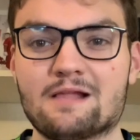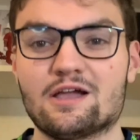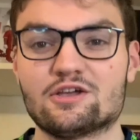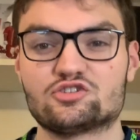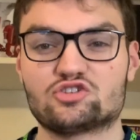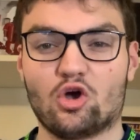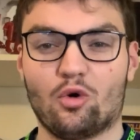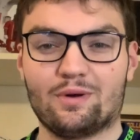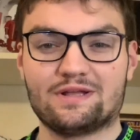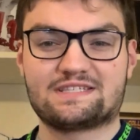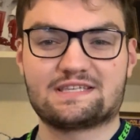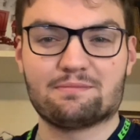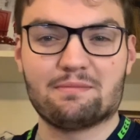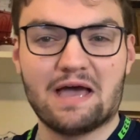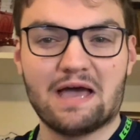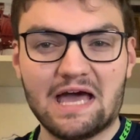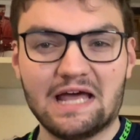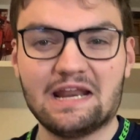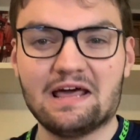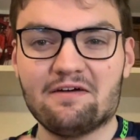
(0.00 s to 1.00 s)
So it's some
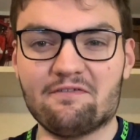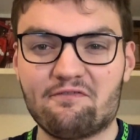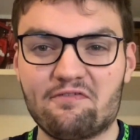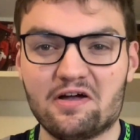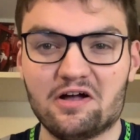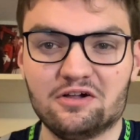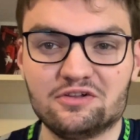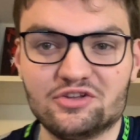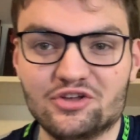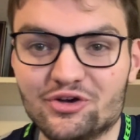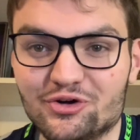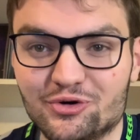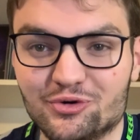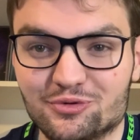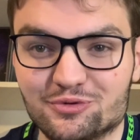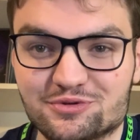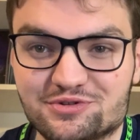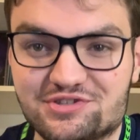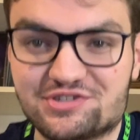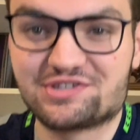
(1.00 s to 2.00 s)
NFL
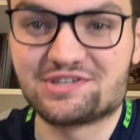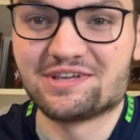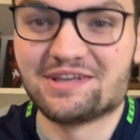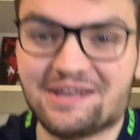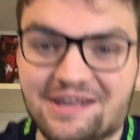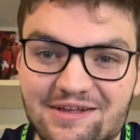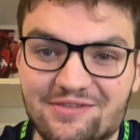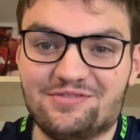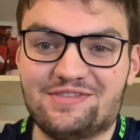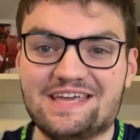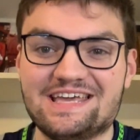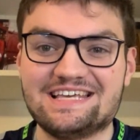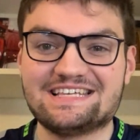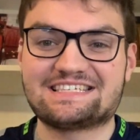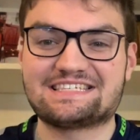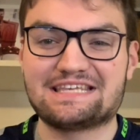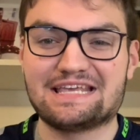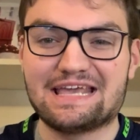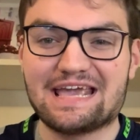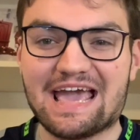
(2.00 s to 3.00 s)
news. The
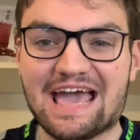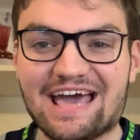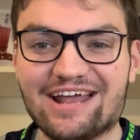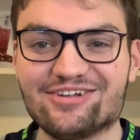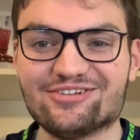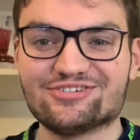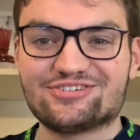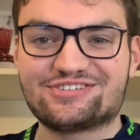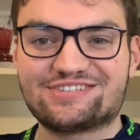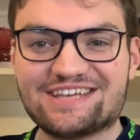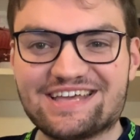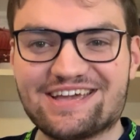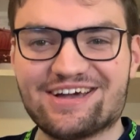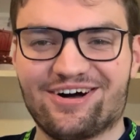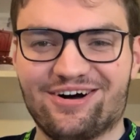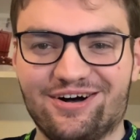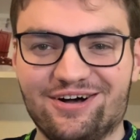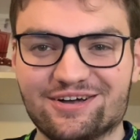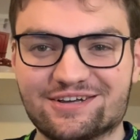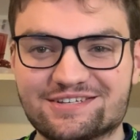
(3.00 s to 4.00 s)
Seattle
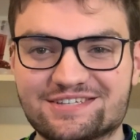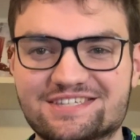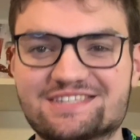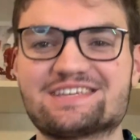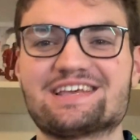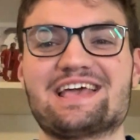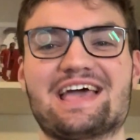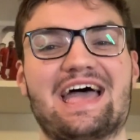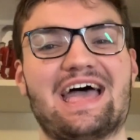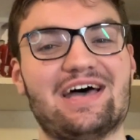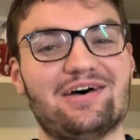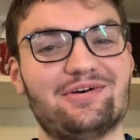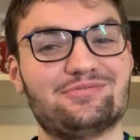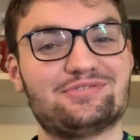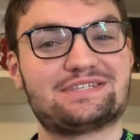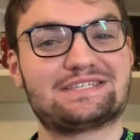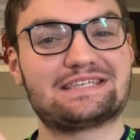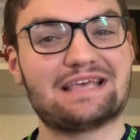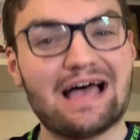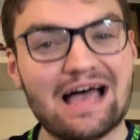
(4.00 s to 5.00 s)
Seahawks have
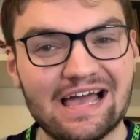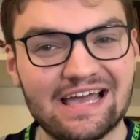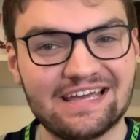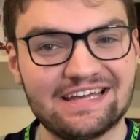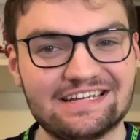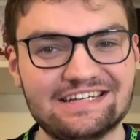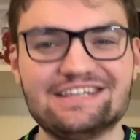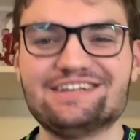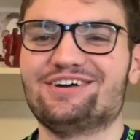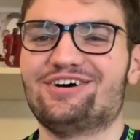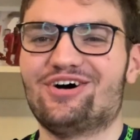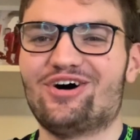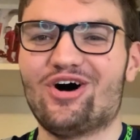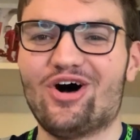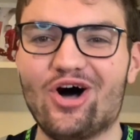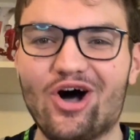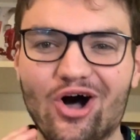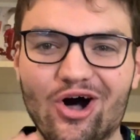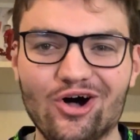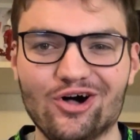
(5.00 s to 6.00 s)
signed
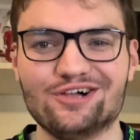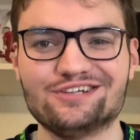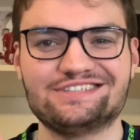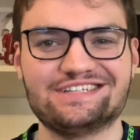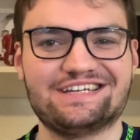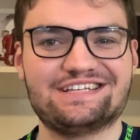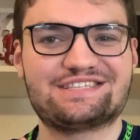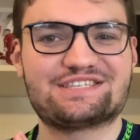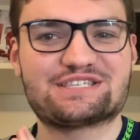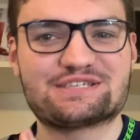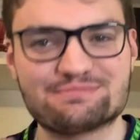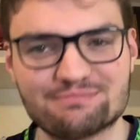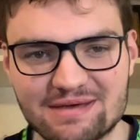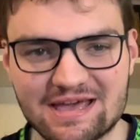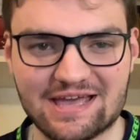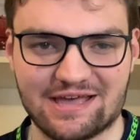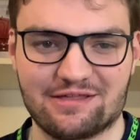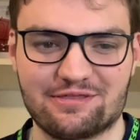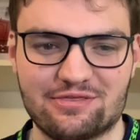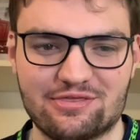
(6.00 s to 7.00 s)
Aldon
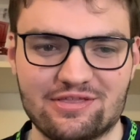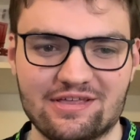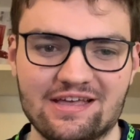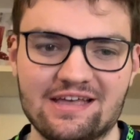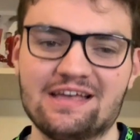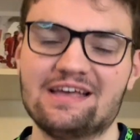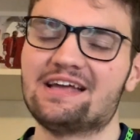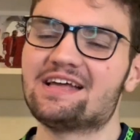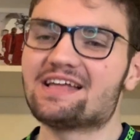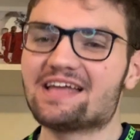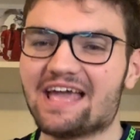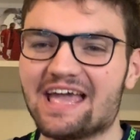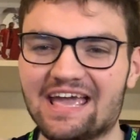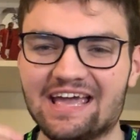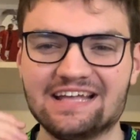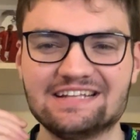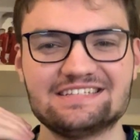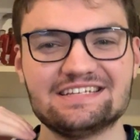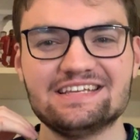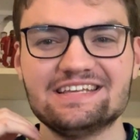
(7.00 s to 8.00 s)
Smith.
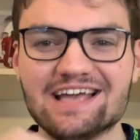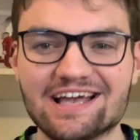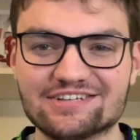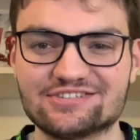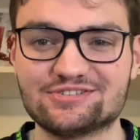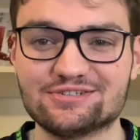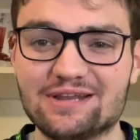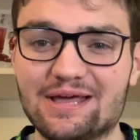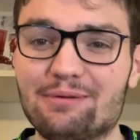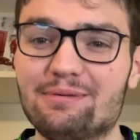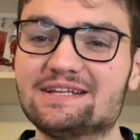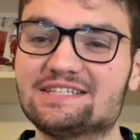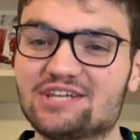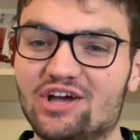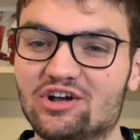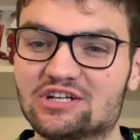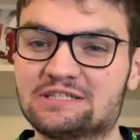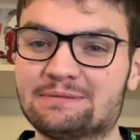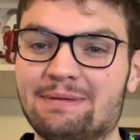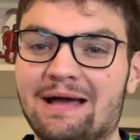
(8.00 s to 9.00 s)
And yesterday we
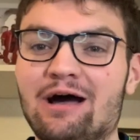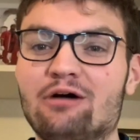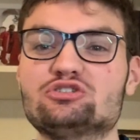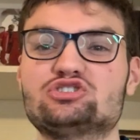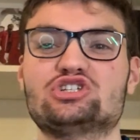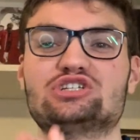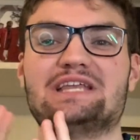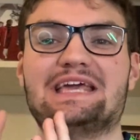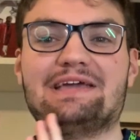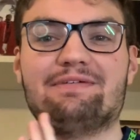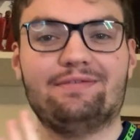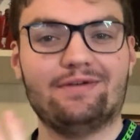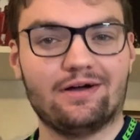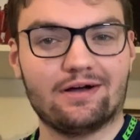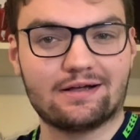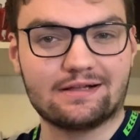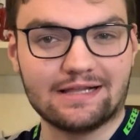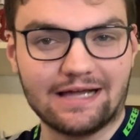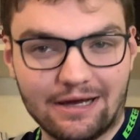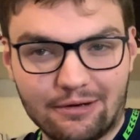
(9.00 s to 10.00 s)
talked about Jadeveon
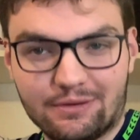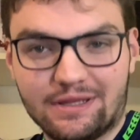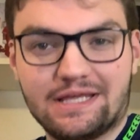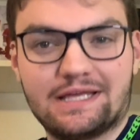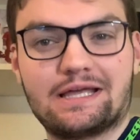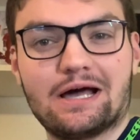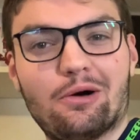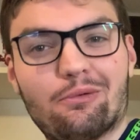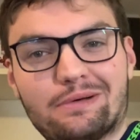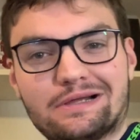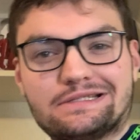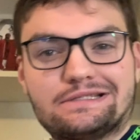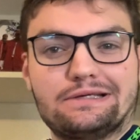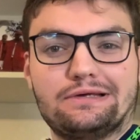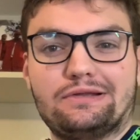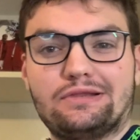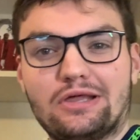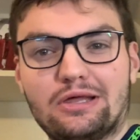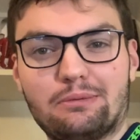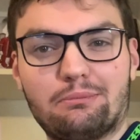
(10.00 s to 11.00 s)
Clowney going to
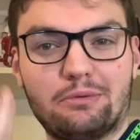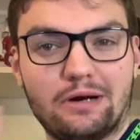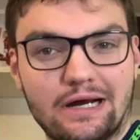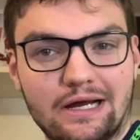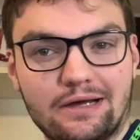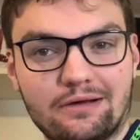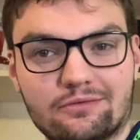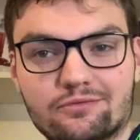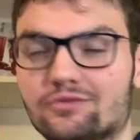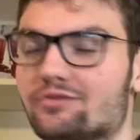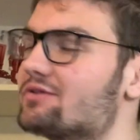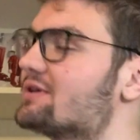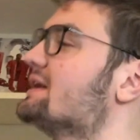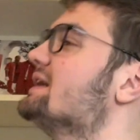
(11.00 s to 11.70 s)
the Browns.